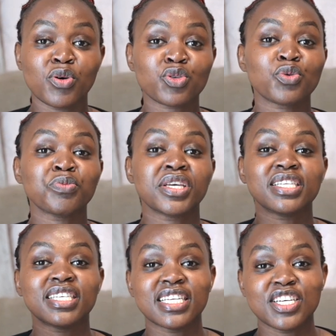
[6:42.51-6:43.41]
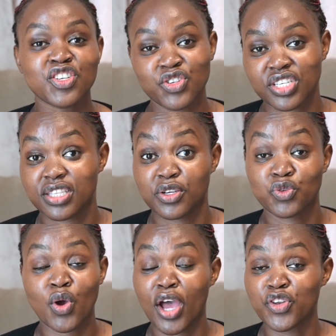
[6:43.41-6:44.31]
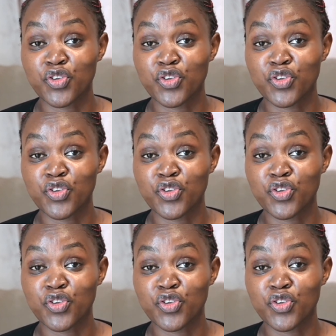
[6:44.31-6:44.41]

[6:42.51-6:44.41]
also be getting interest that you can